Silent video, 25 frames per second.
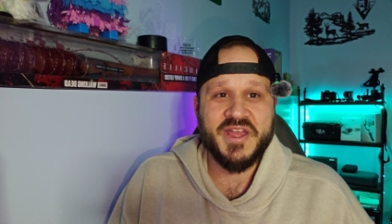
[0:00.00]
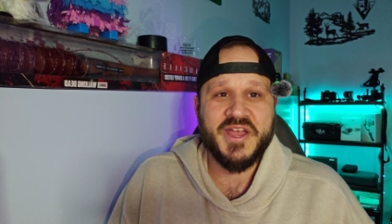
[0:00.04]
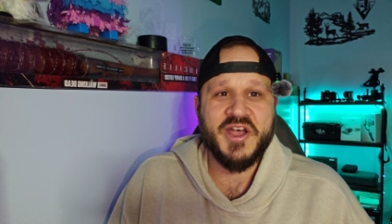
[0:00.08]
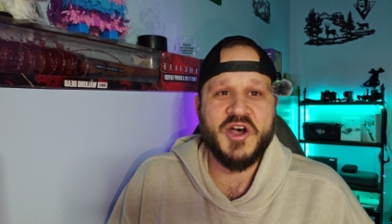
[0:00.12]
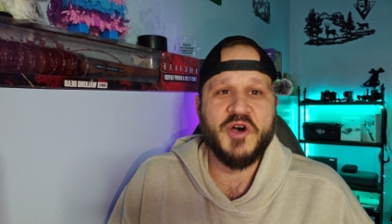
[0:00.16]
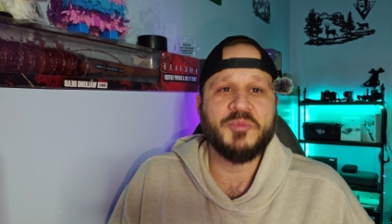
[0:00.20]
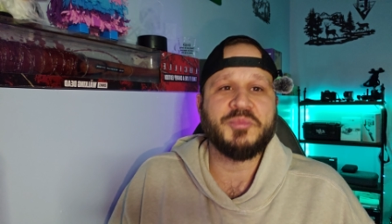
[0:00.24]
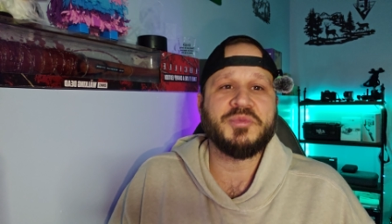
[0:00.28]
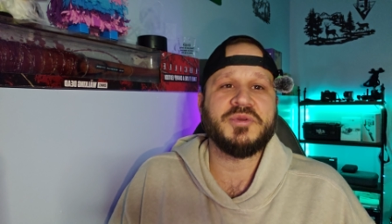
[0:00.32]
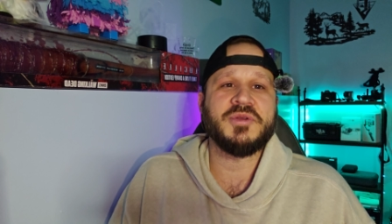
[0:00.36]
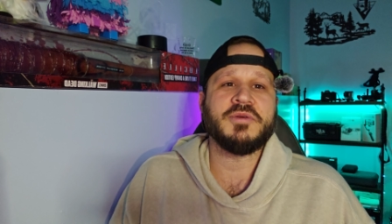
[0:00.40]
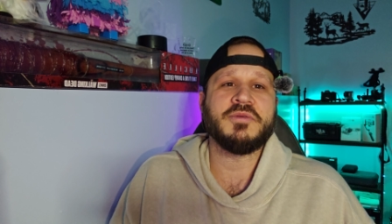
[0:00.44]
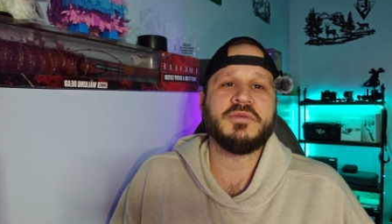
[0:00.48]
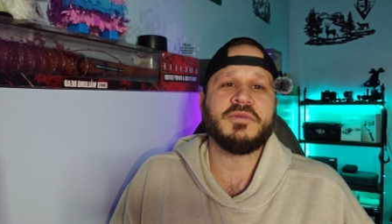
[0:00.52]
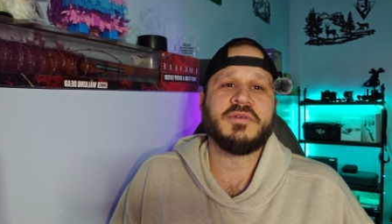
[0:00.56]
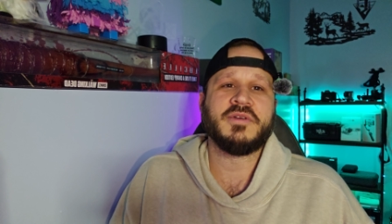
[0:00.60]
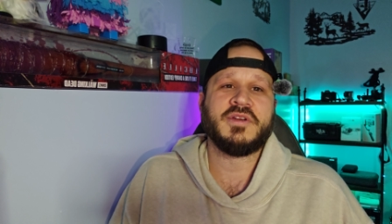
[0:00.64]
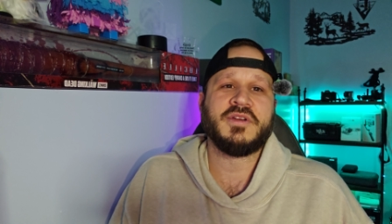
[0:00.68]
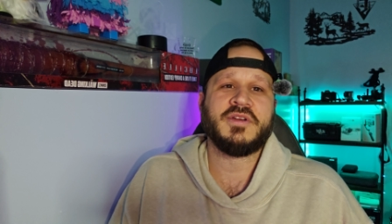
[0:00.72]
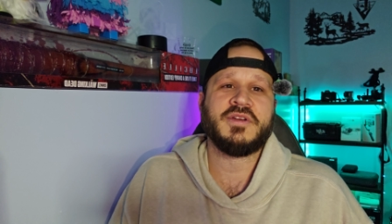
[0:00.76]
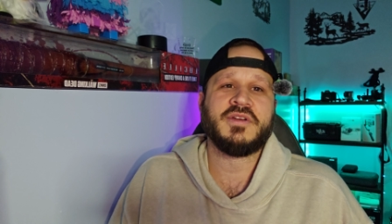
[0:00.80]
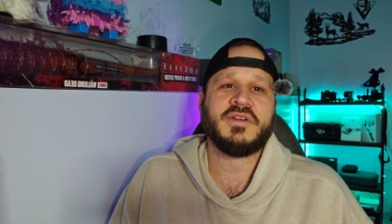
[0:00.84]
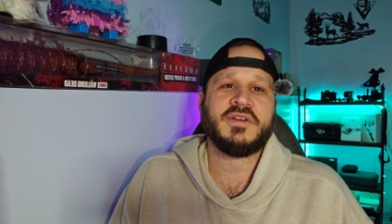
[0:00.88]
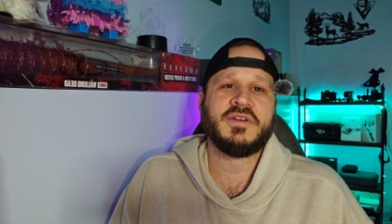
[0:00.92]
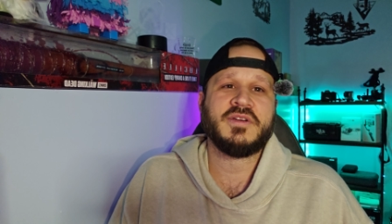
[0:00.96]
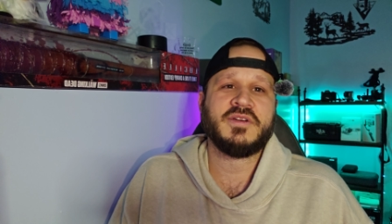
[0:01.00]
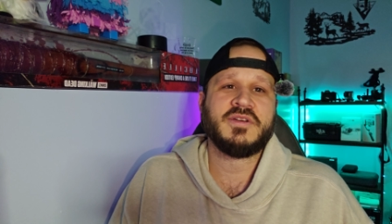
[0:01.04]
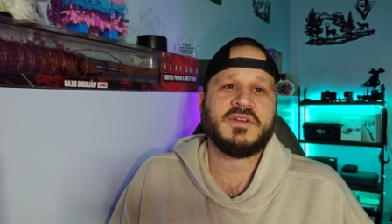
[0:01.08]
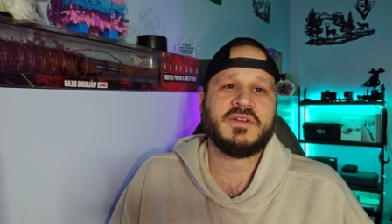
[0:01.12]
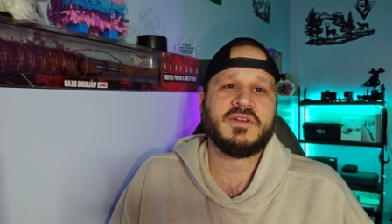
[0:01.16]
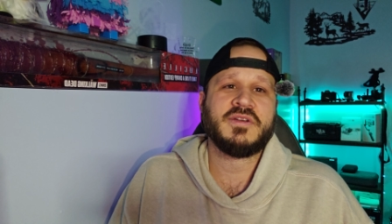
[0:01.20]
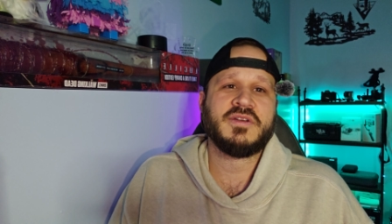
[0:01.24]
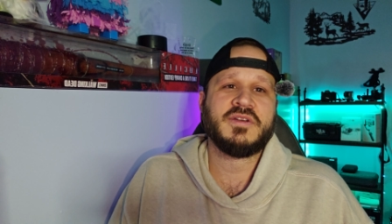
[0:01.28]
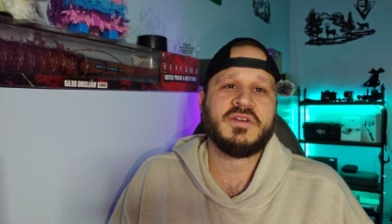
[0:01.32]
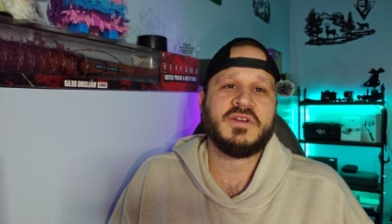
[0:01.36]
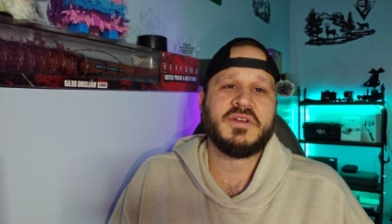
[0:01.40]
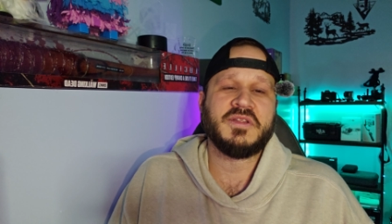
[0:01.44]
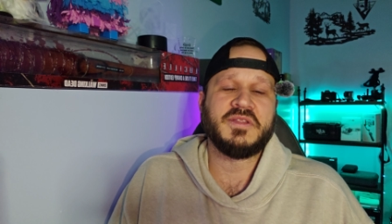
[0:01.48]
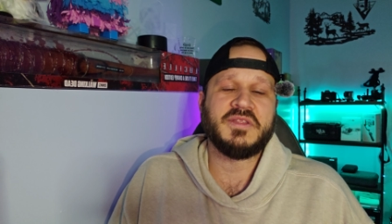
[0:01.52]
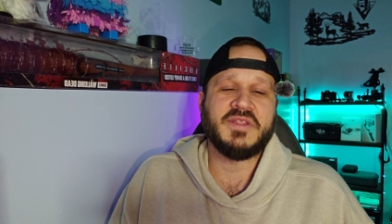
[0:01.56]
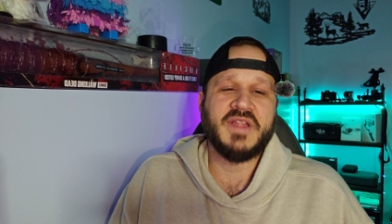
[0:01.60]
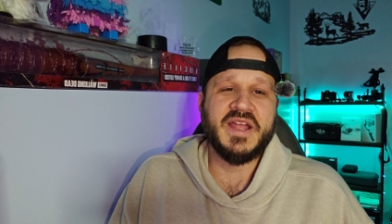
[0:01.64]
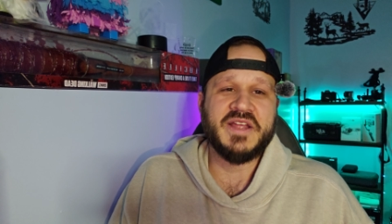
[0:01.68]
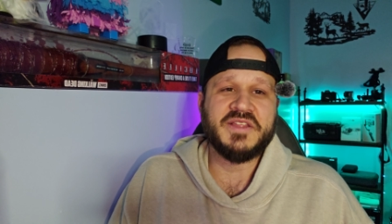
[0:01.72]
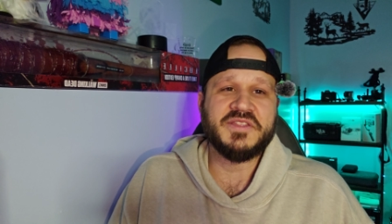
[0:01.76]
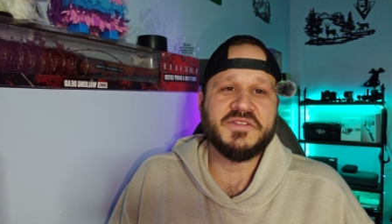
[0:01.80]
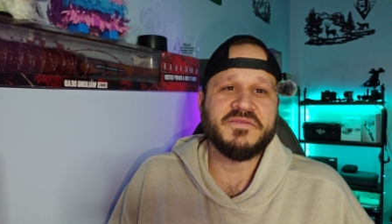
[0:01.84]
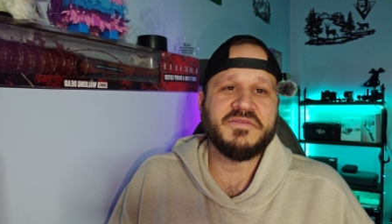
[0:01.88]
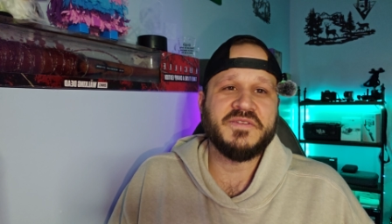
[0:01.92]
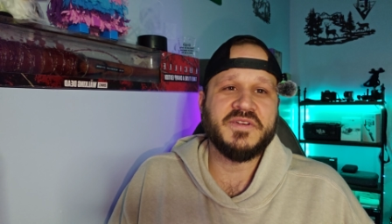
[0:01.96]
help you.
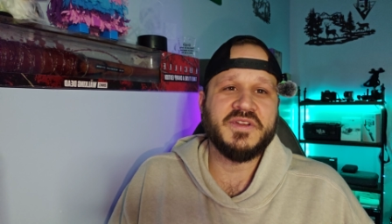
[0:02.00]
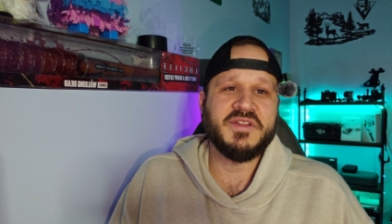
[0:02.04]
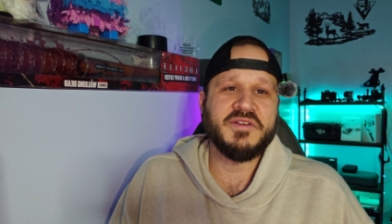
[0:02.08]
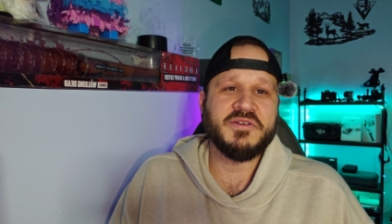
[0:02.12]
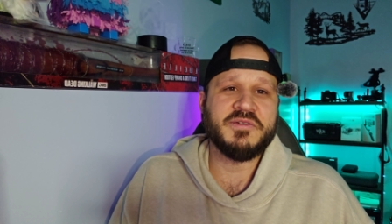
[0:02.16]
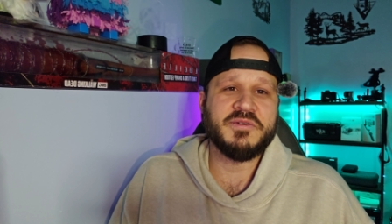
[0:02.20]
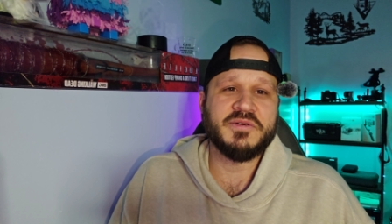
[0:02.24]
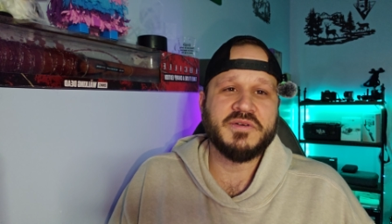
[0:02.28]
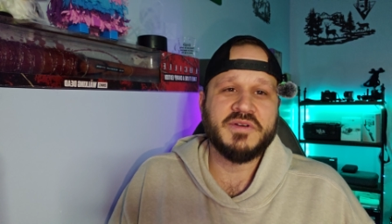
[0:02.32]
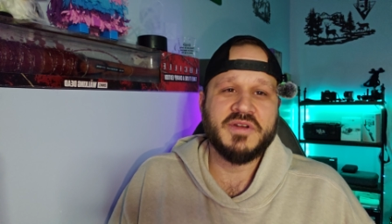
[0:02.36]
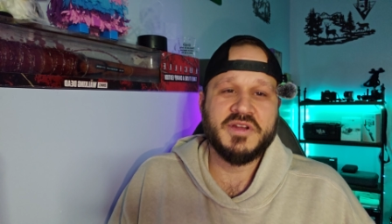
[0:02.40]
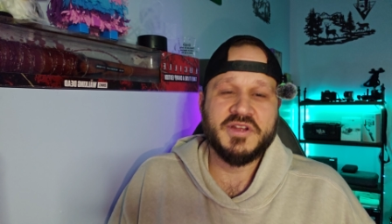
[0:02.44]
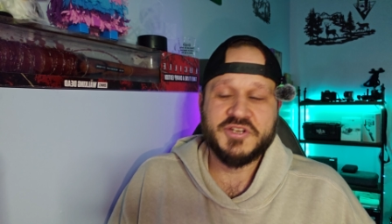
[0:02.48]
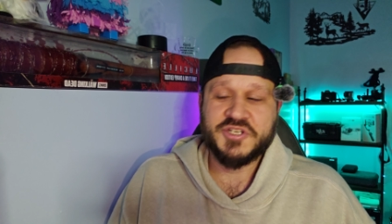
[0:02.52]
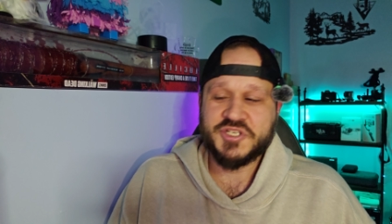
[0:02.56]
Like the video,